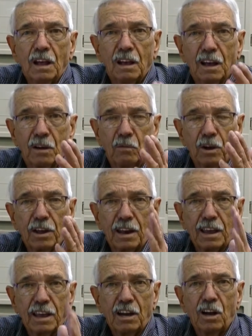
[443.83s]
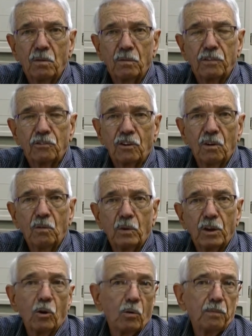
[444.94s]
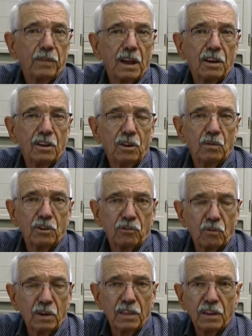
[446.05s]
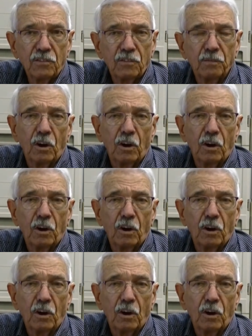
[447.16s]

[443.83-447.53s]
We're going to get on with the show. We hope that you enjoy this.